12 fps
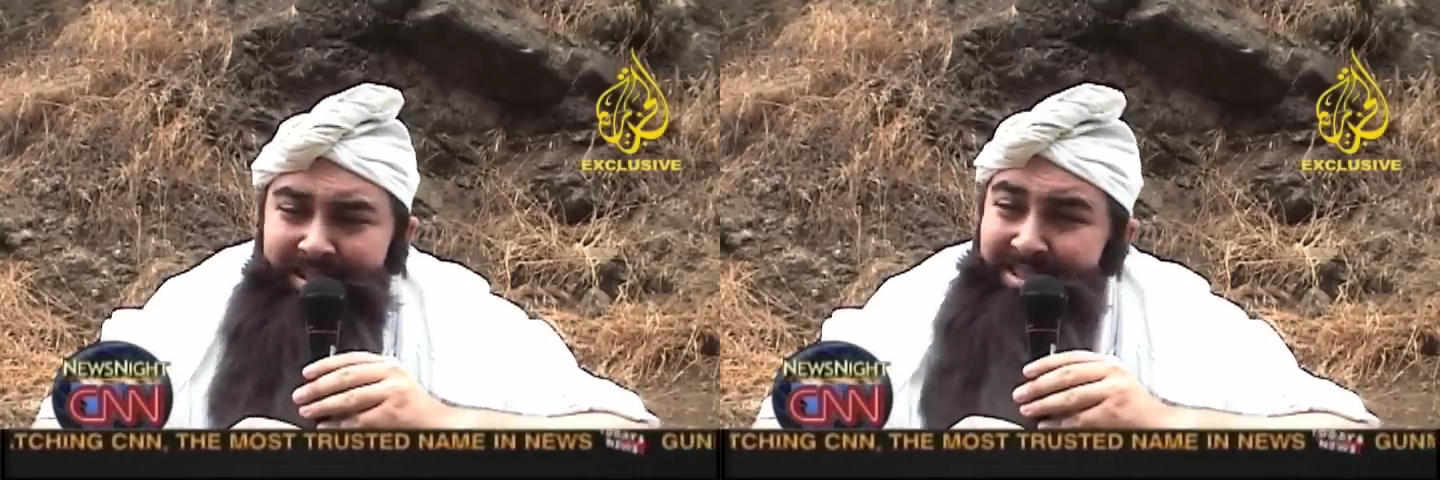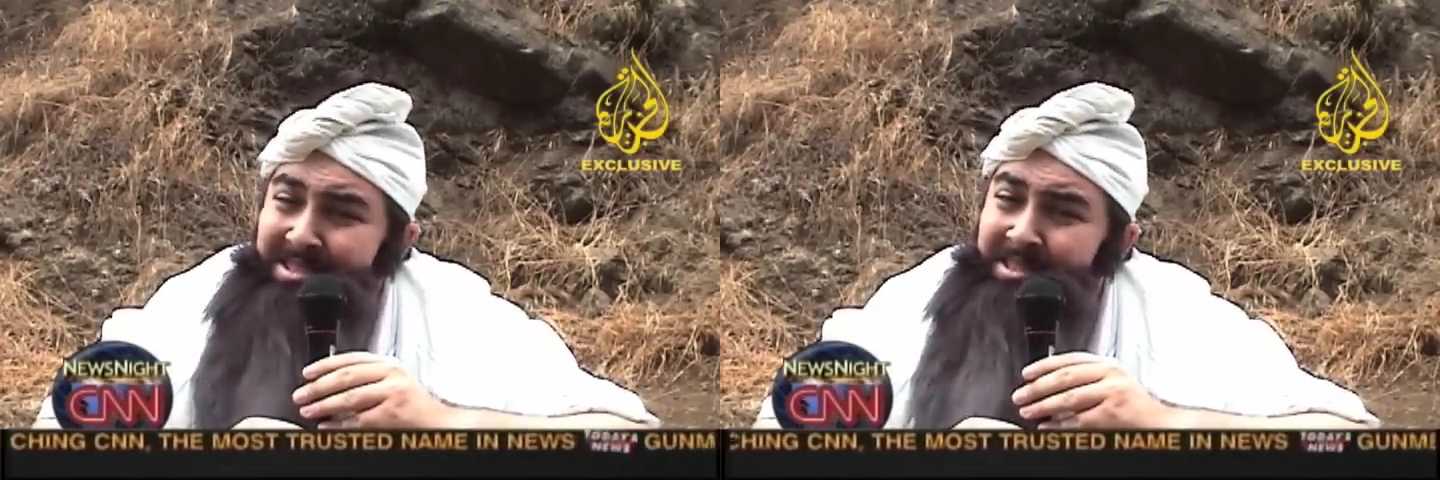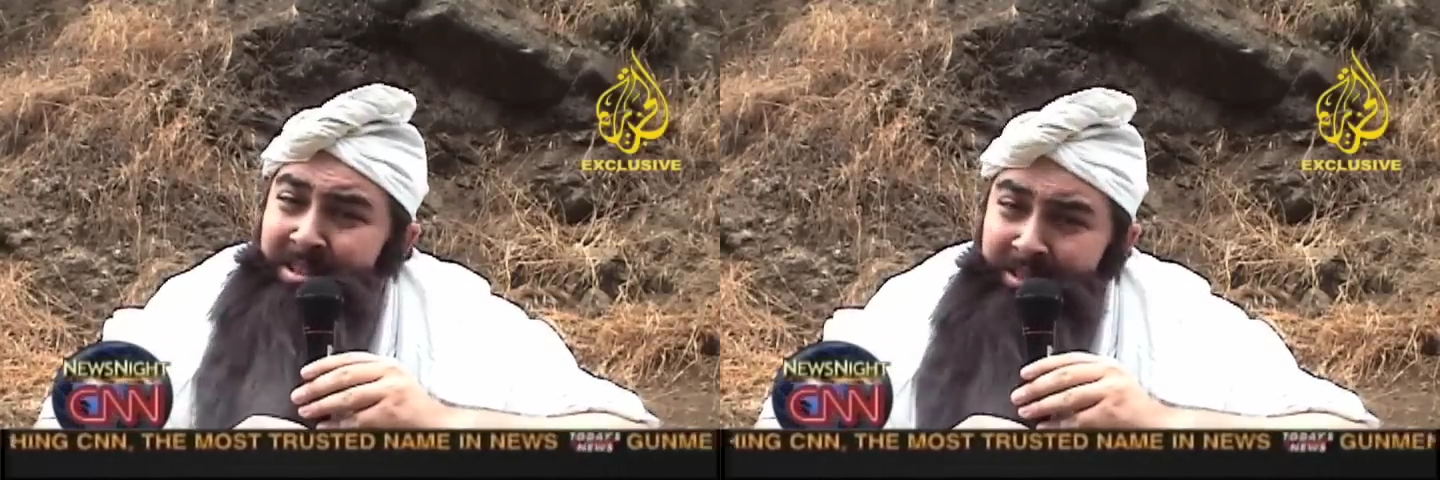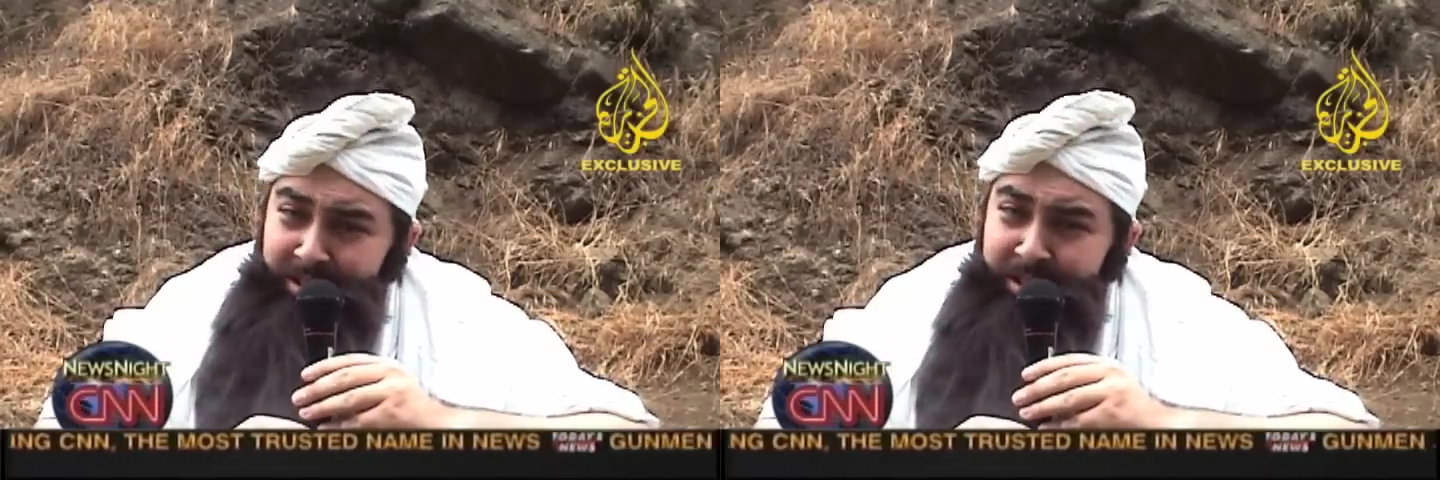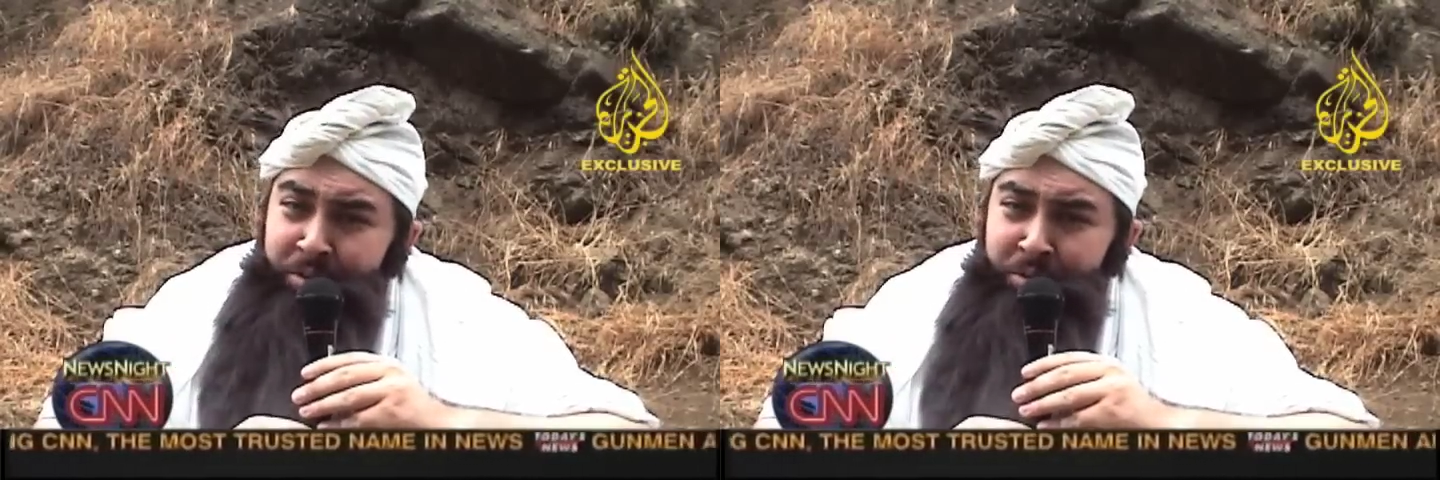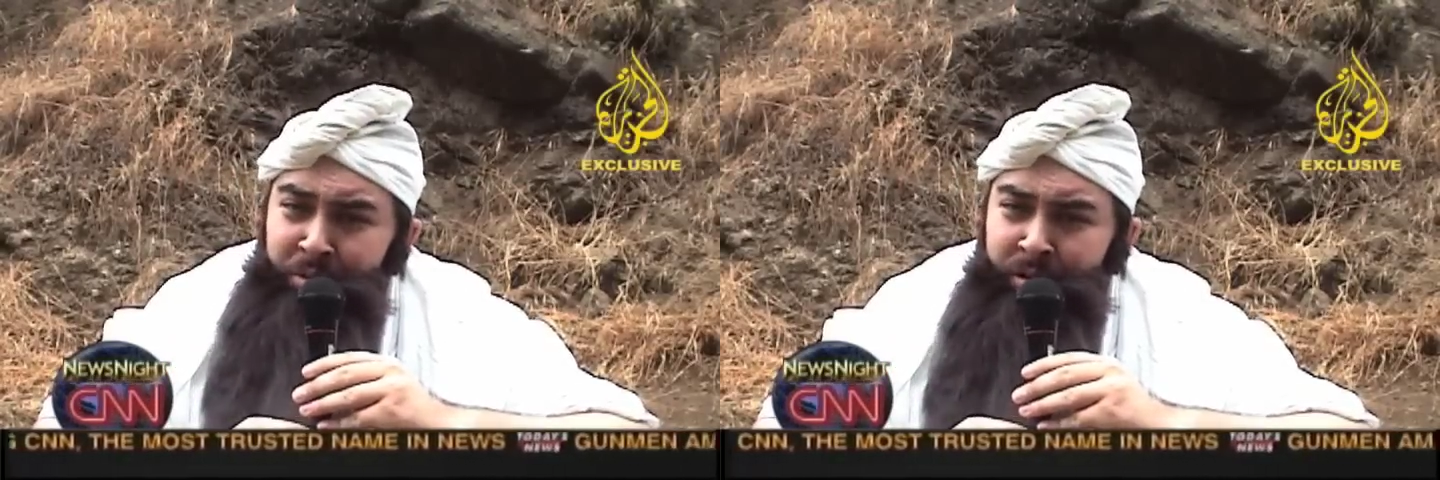is not
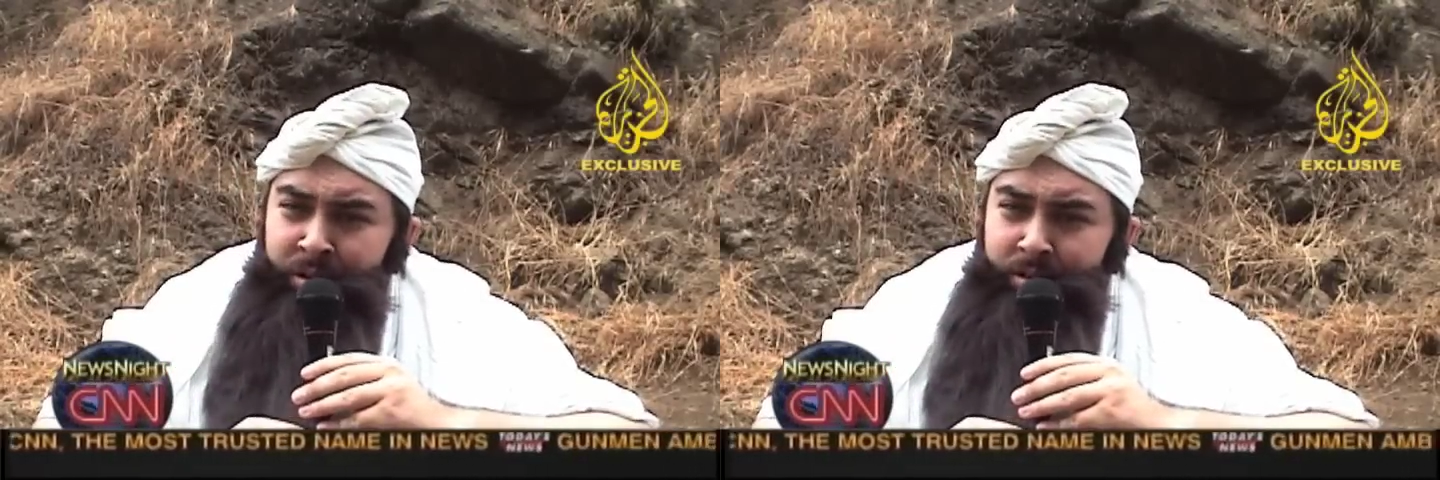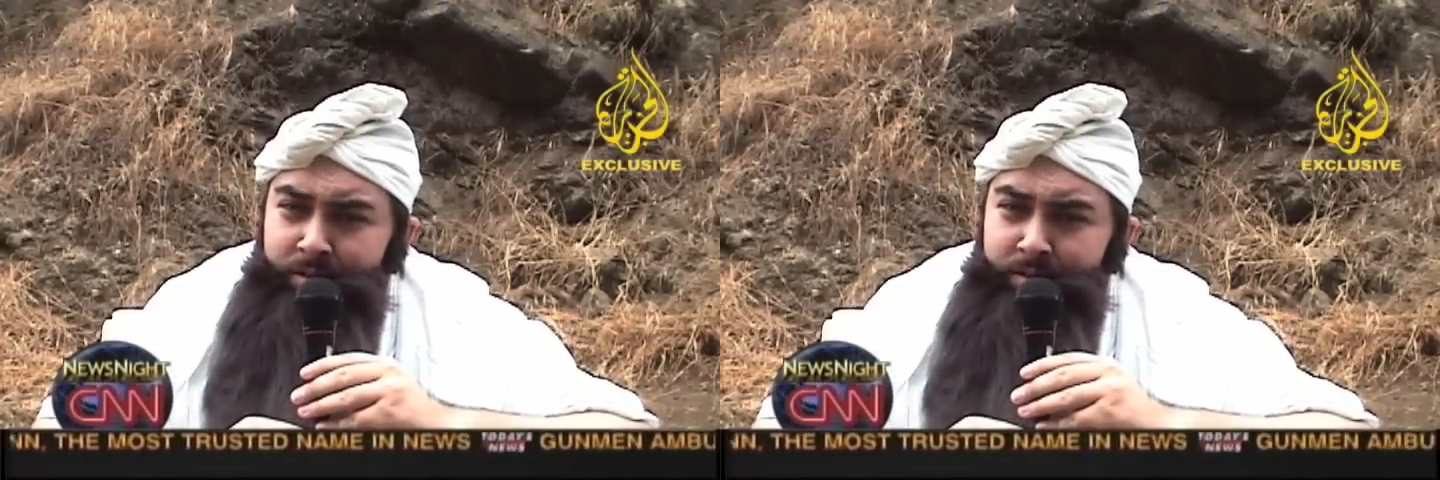cool.